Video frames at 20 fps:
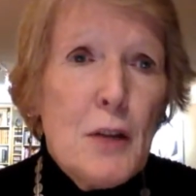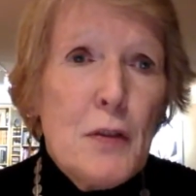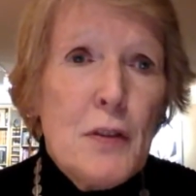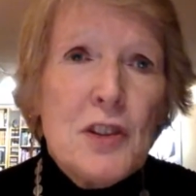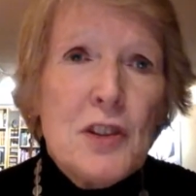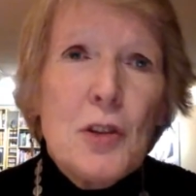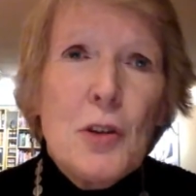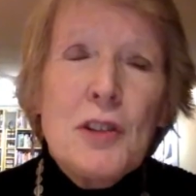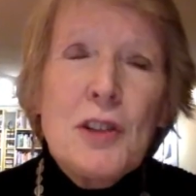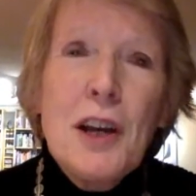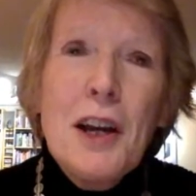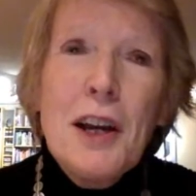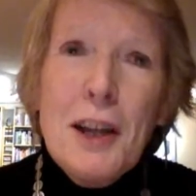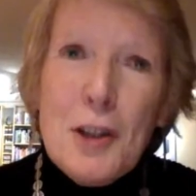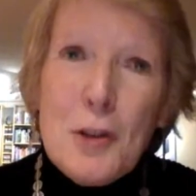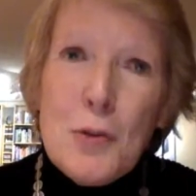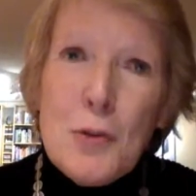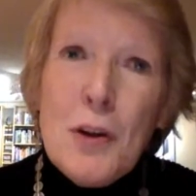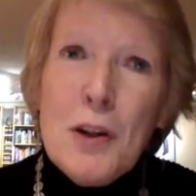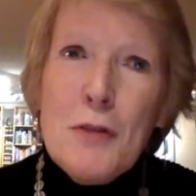And so it's
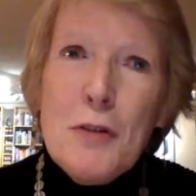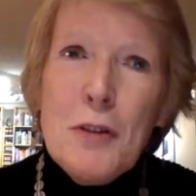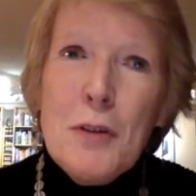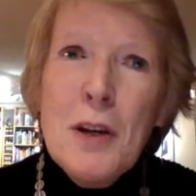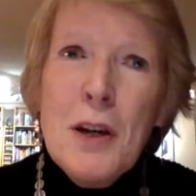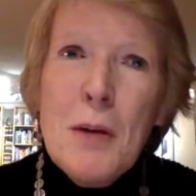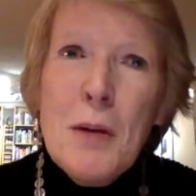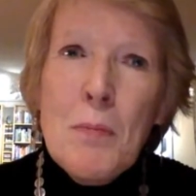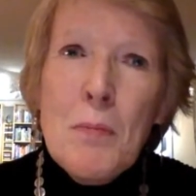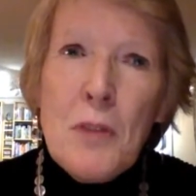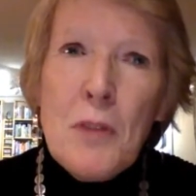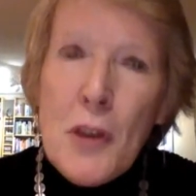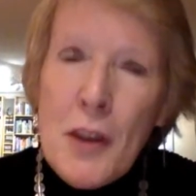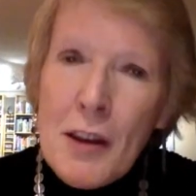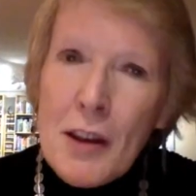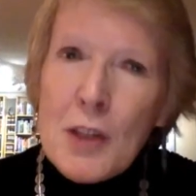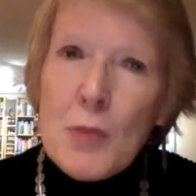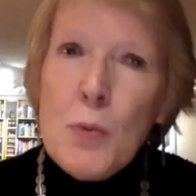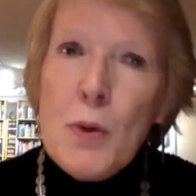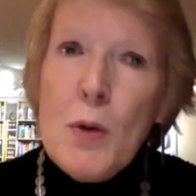it's one of the
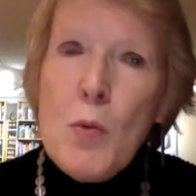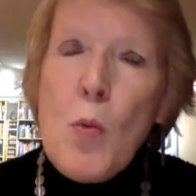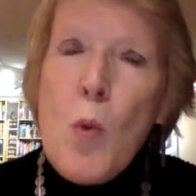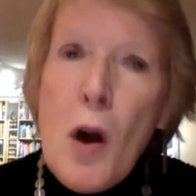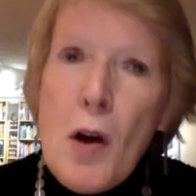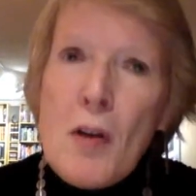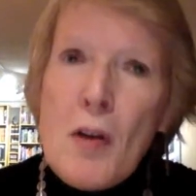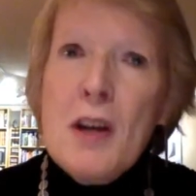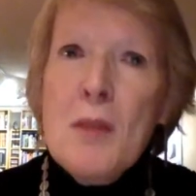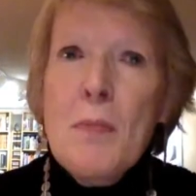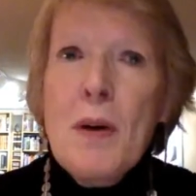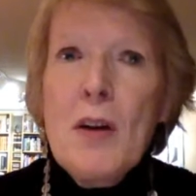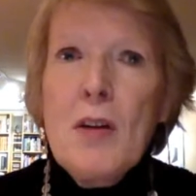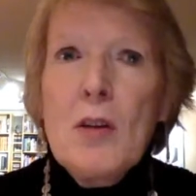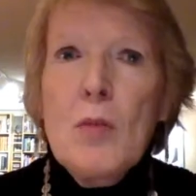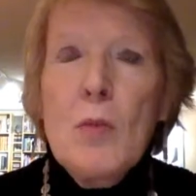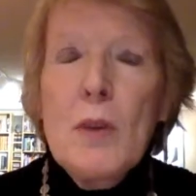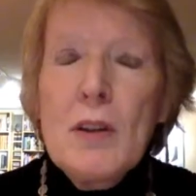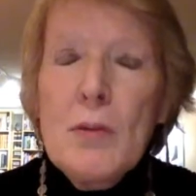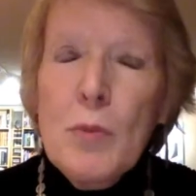things we worry about
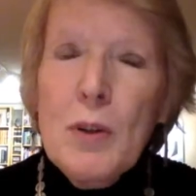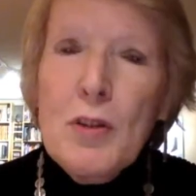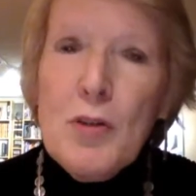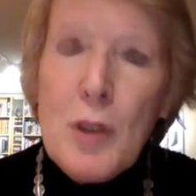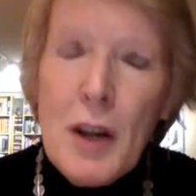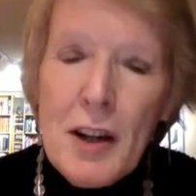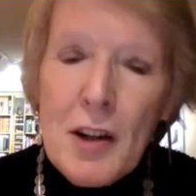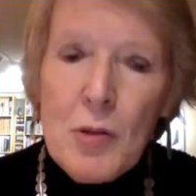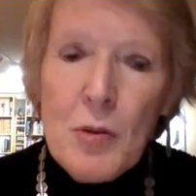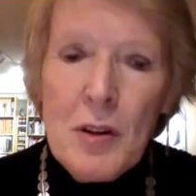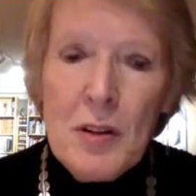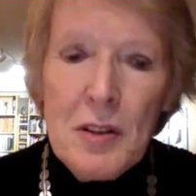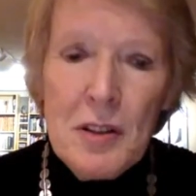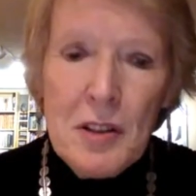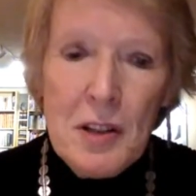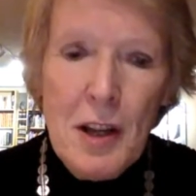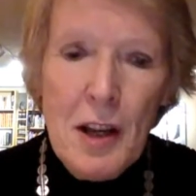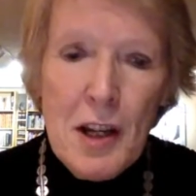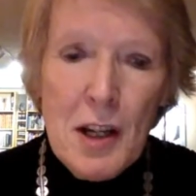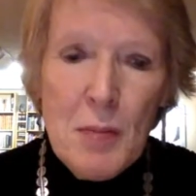and we, we try to
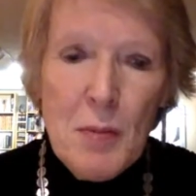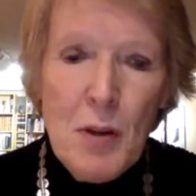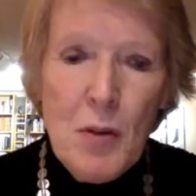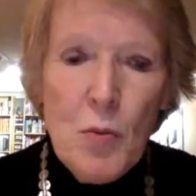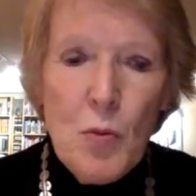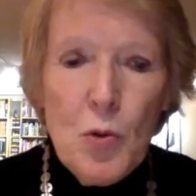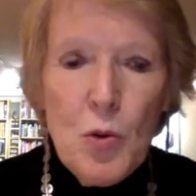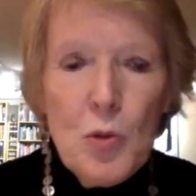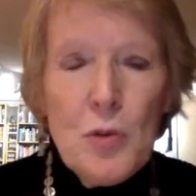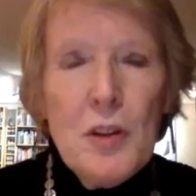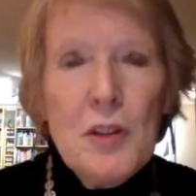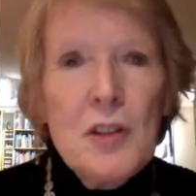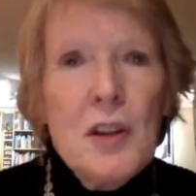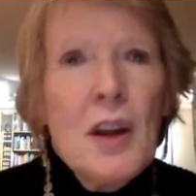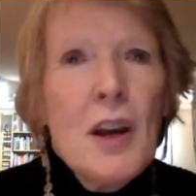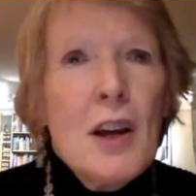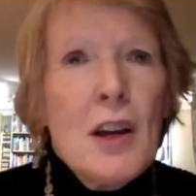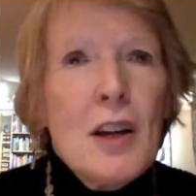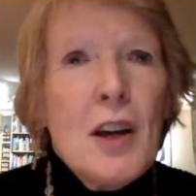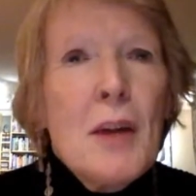understand about war, this
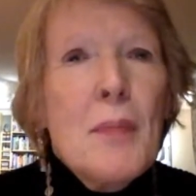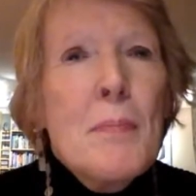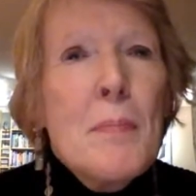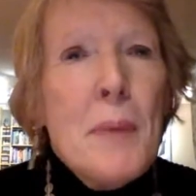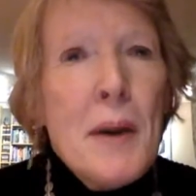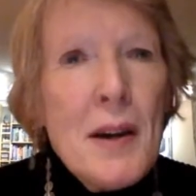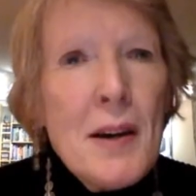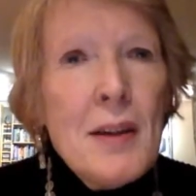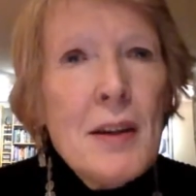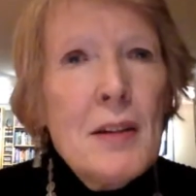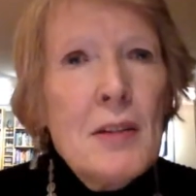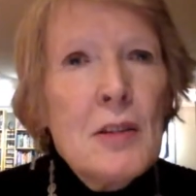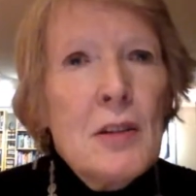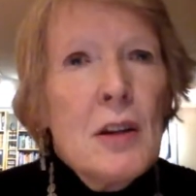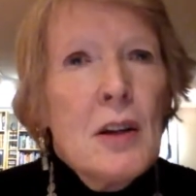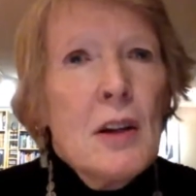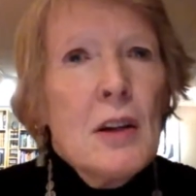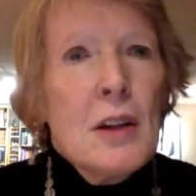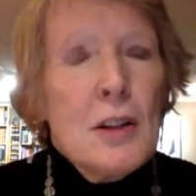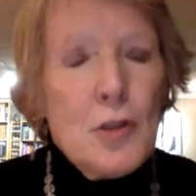combined
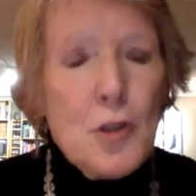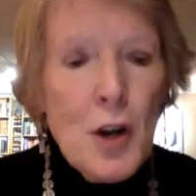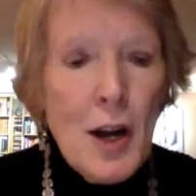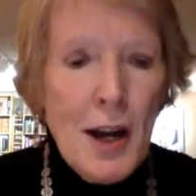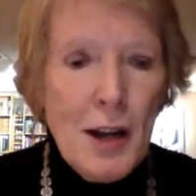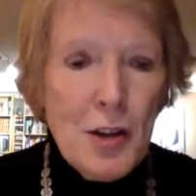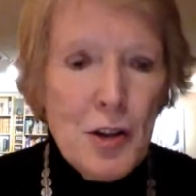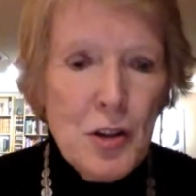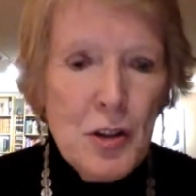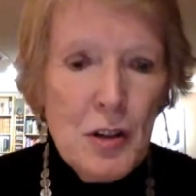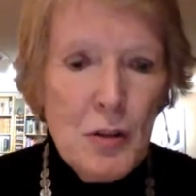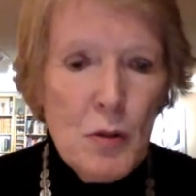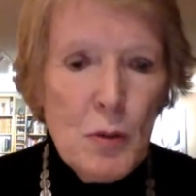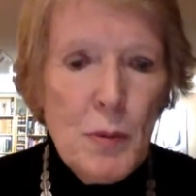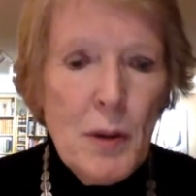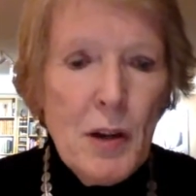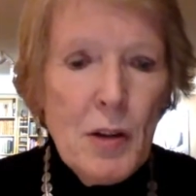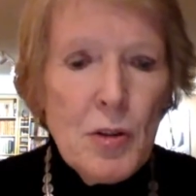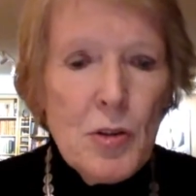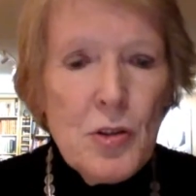attraction and
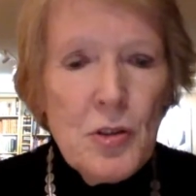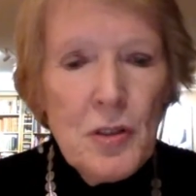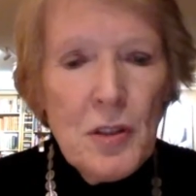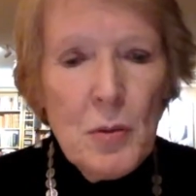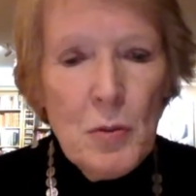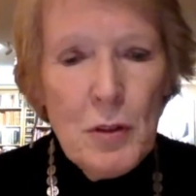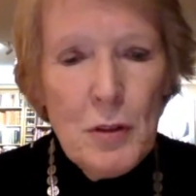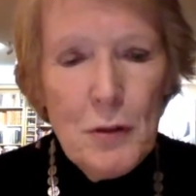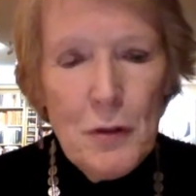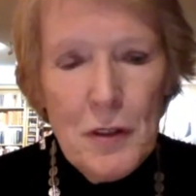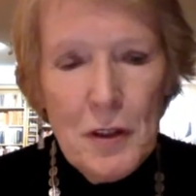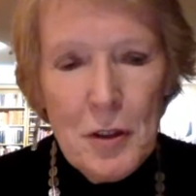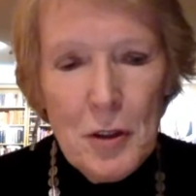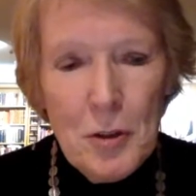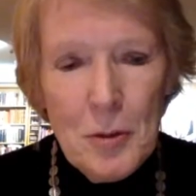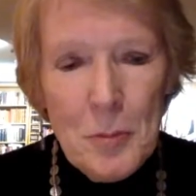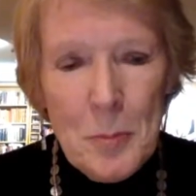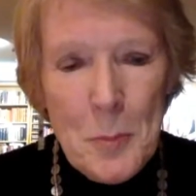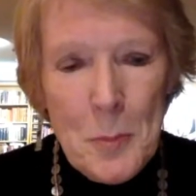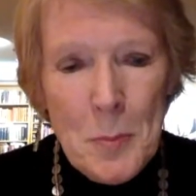repulsion that we
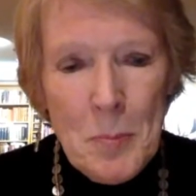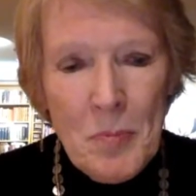feel.